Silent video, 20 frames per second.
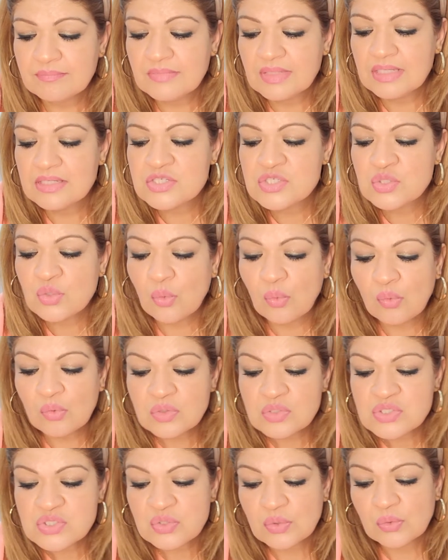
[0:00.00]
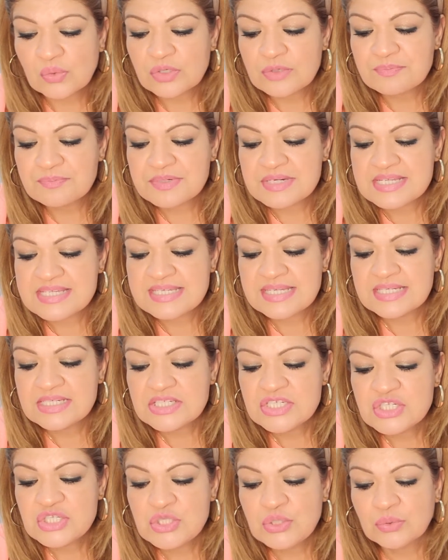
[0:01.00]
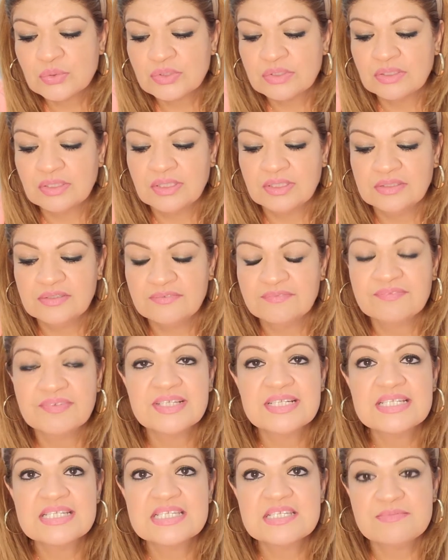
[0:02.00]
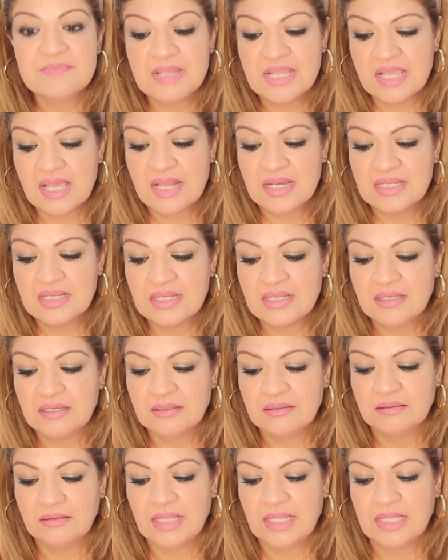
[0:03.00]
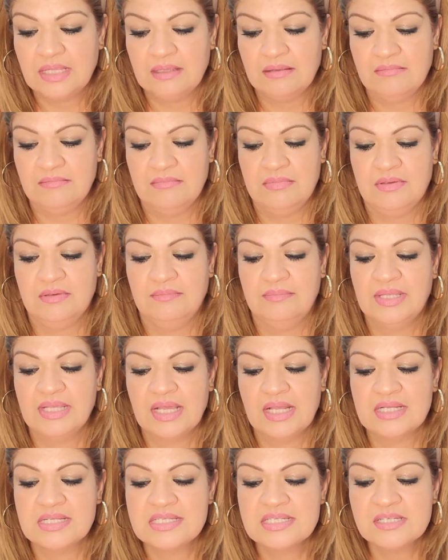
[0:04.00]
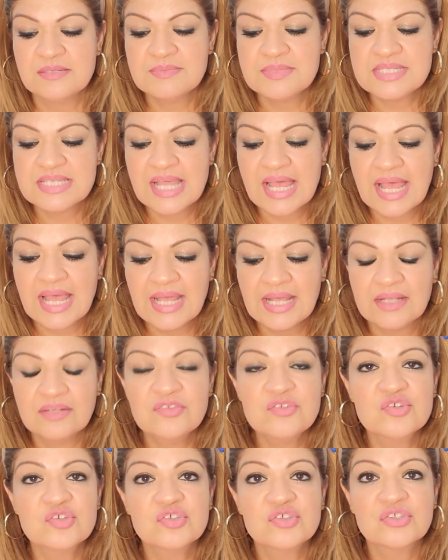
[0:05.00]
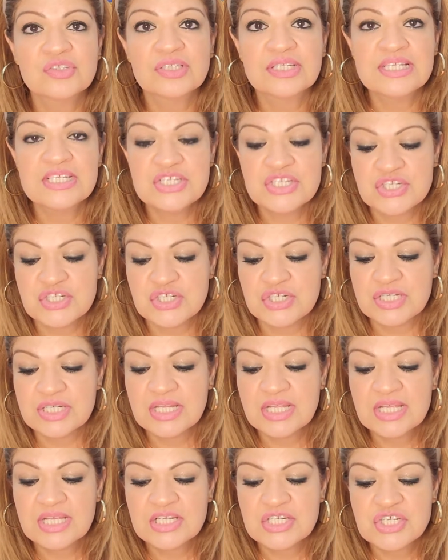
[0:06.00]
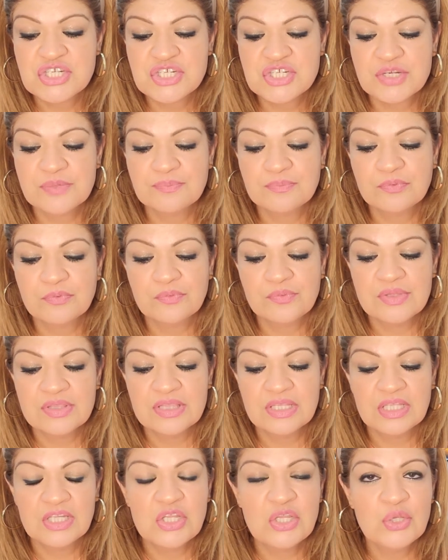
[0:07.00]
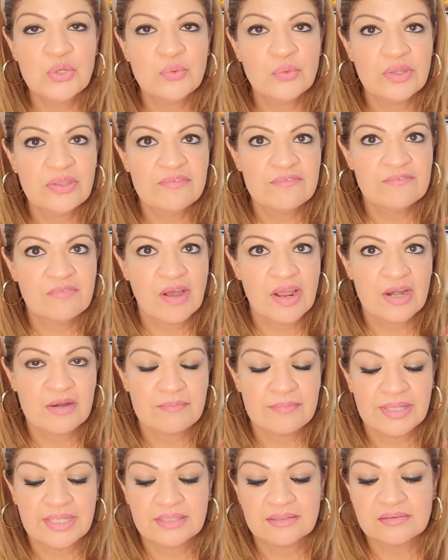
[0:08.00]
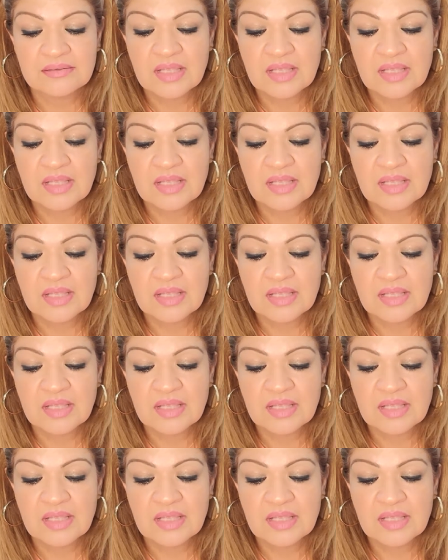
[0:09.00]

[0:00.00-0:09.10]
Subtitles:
So also represent your defense mechanisms and relationship with new environment.